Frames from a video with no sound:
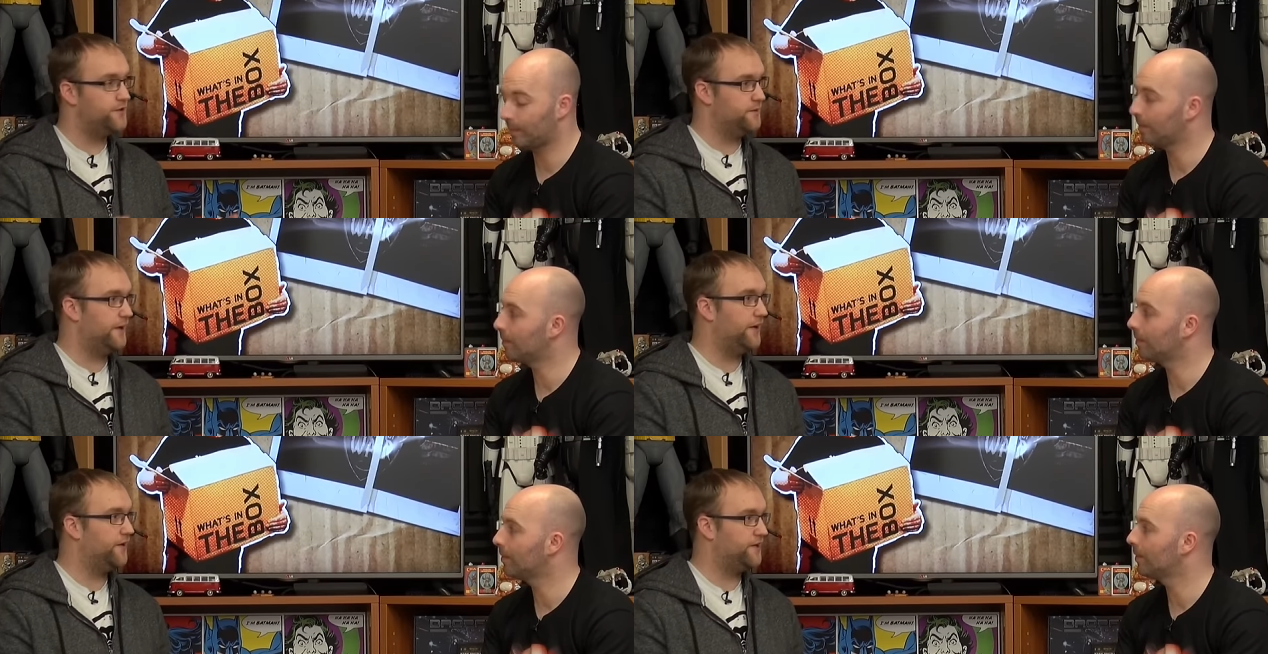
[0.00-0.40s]

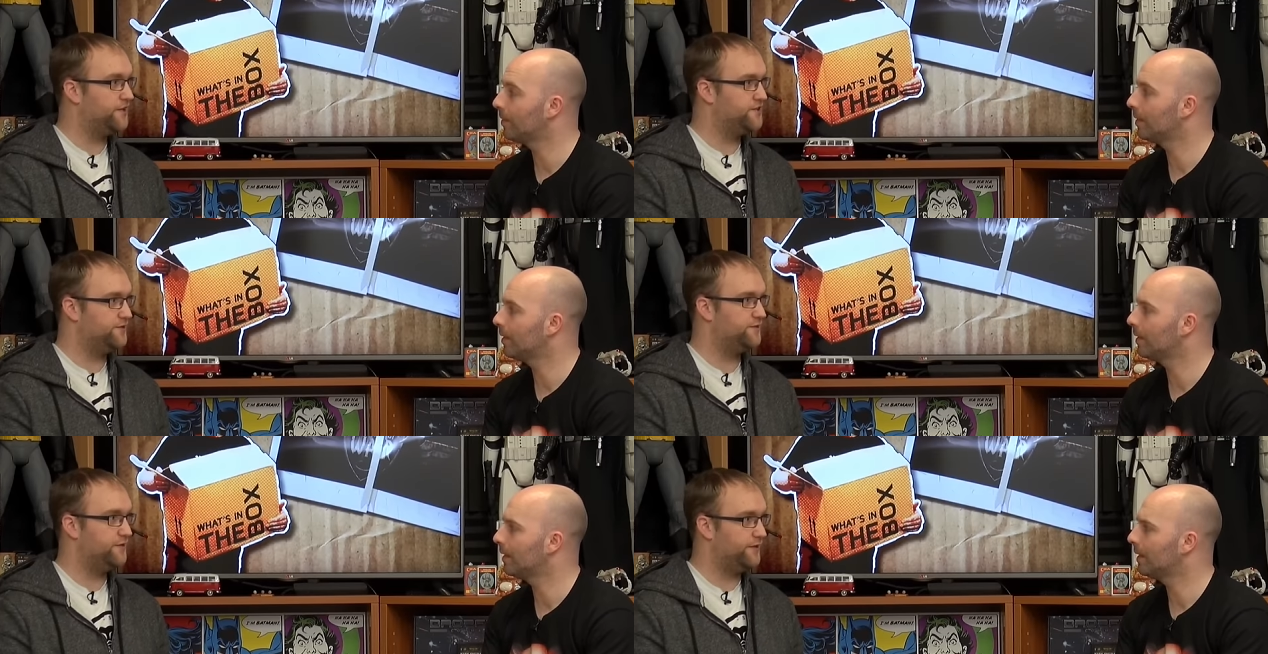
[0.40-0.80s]
Speaker 1: the
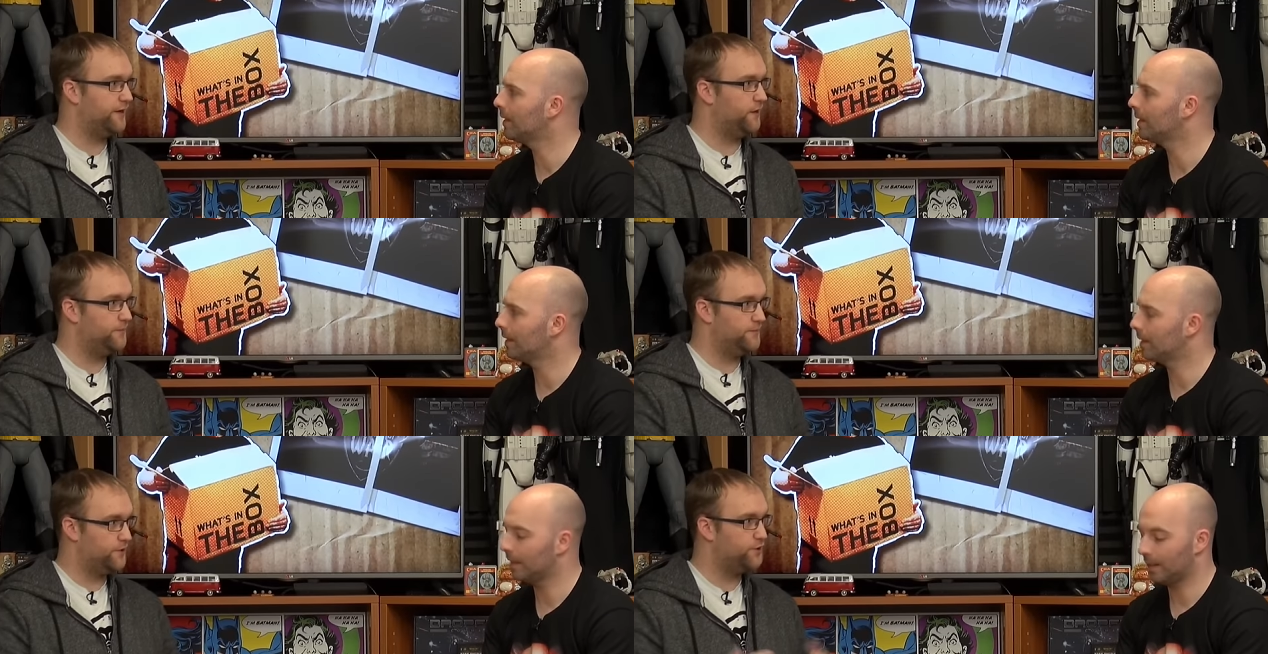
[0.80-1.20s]
Americans have
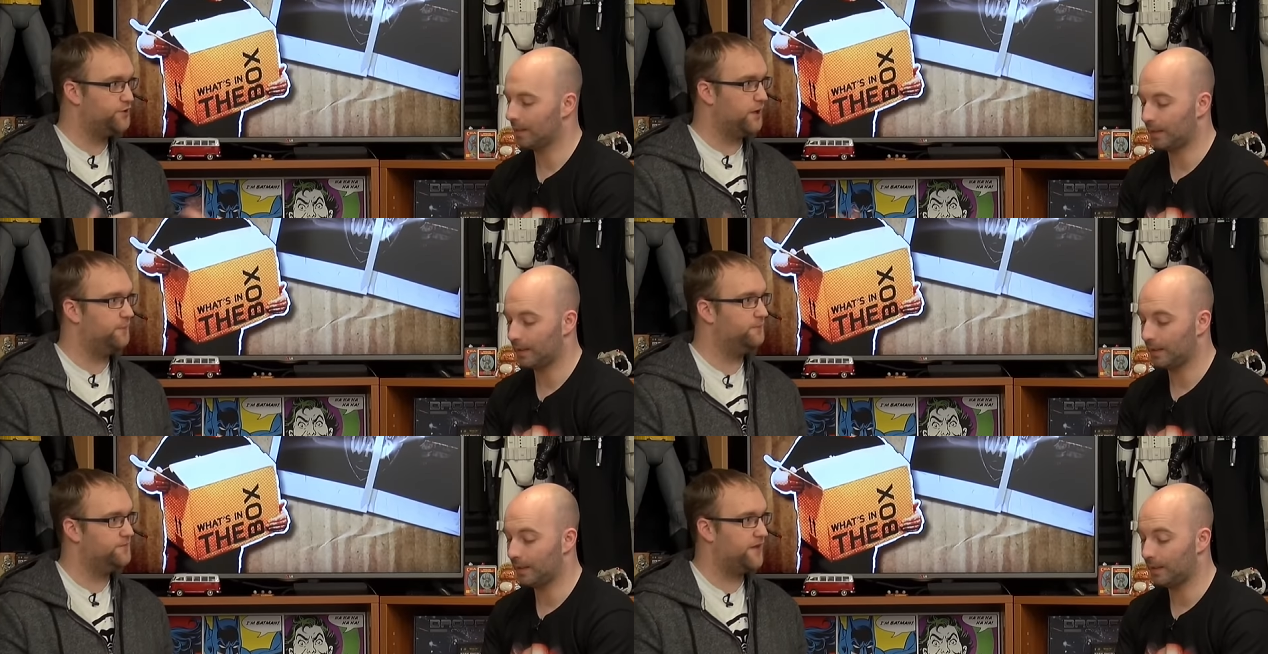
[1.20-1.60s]
developed their
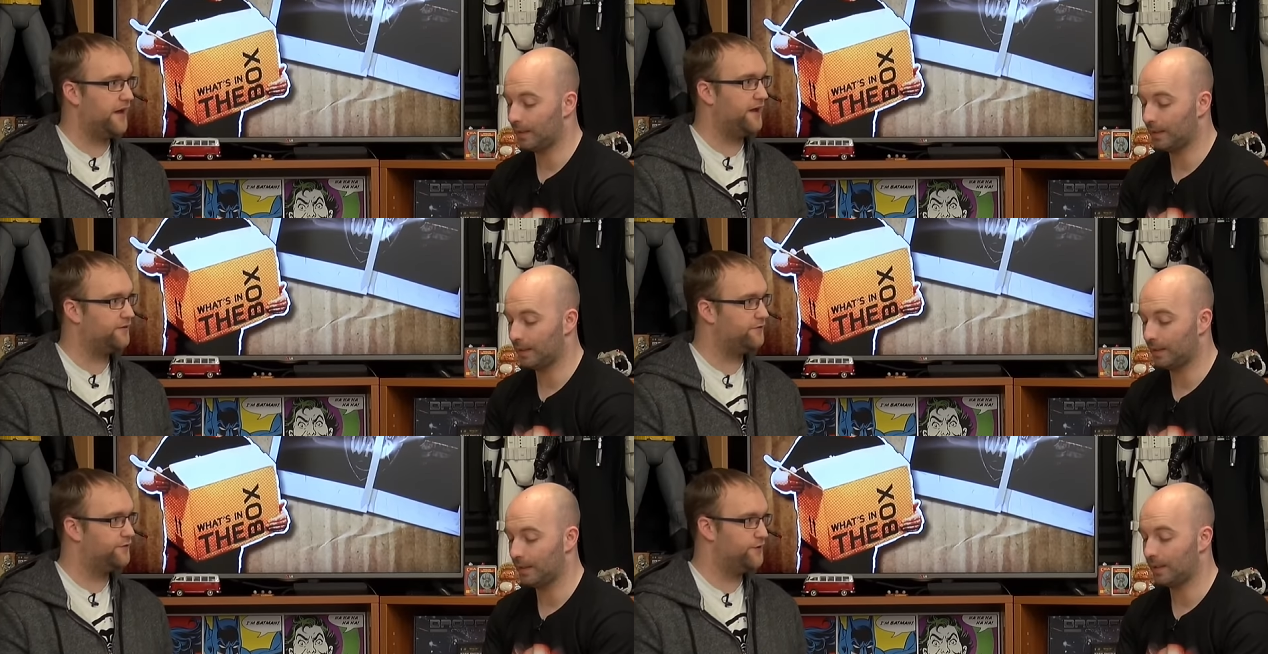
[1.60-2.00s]
jump
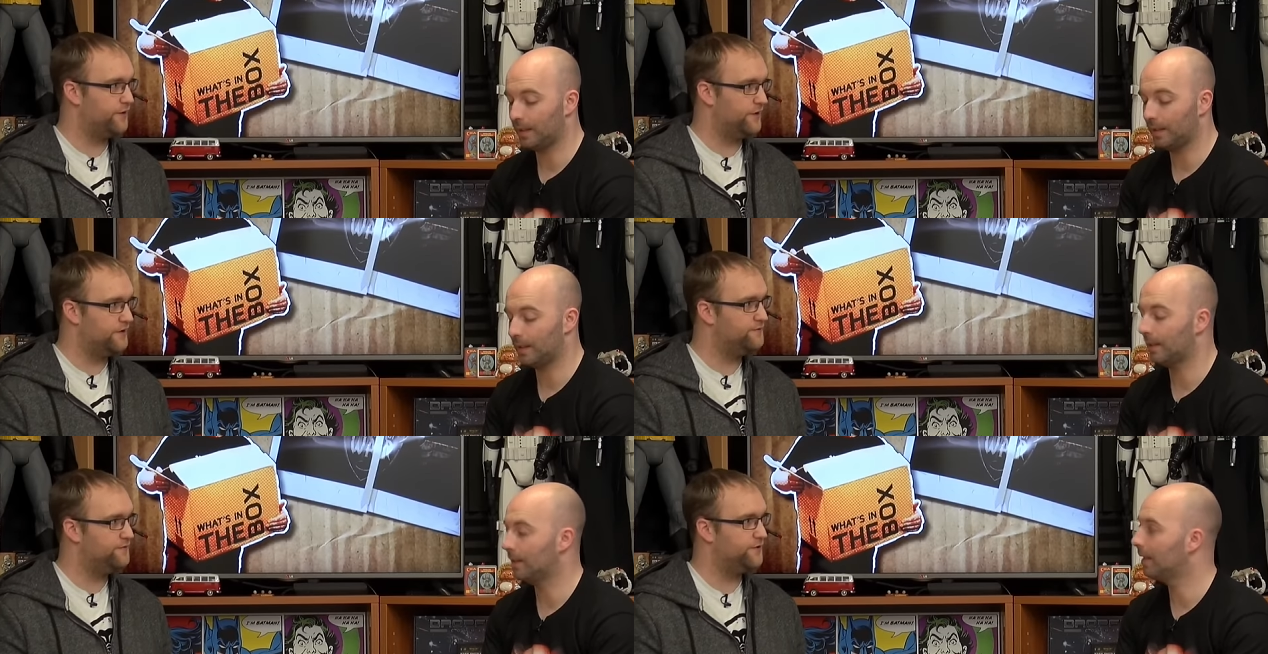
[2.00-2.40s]
tech for
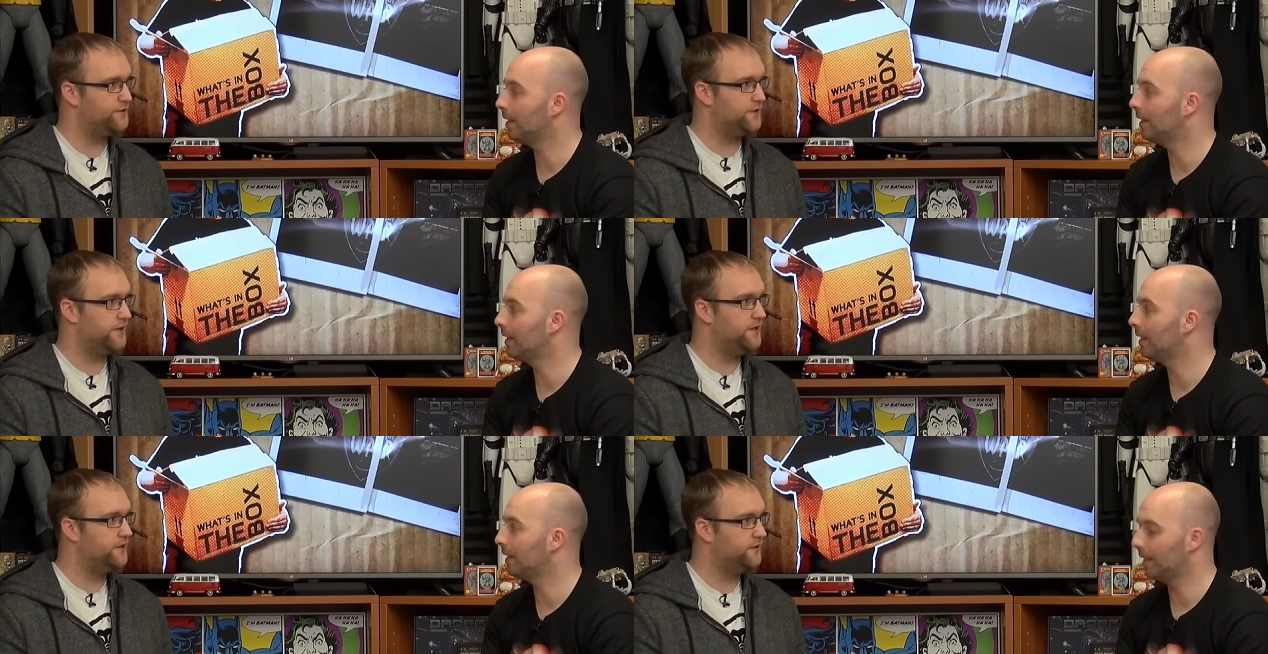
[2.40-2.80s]
their
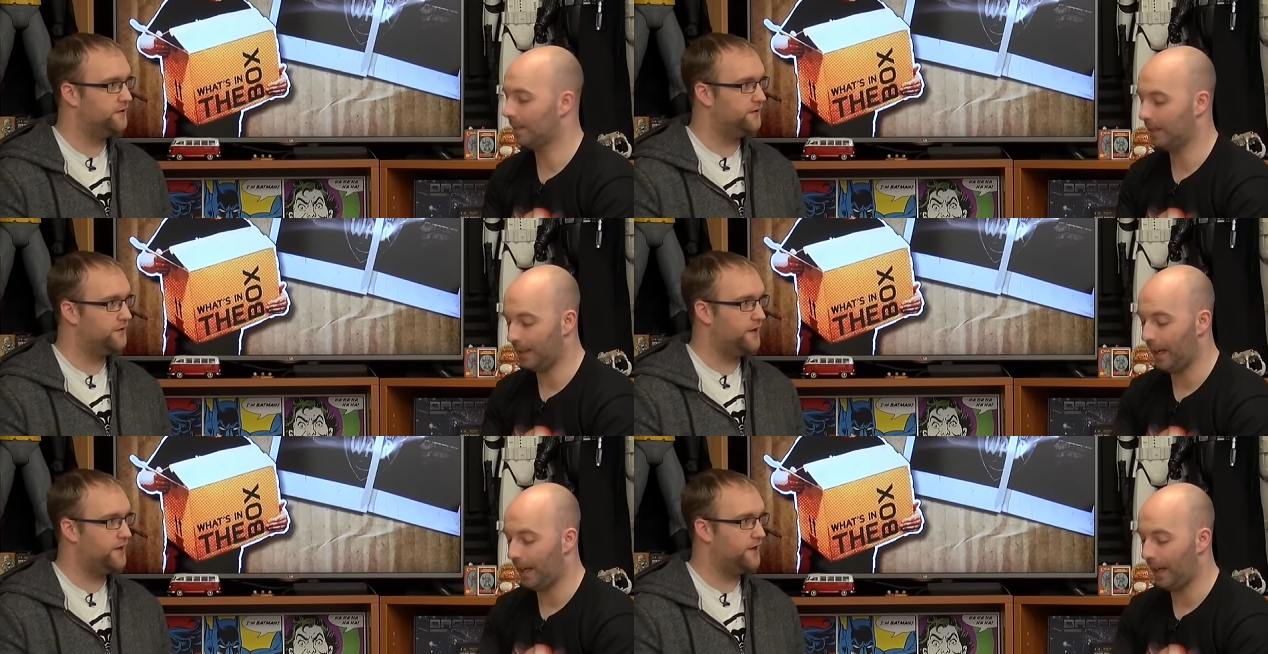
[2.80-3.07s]
infantry.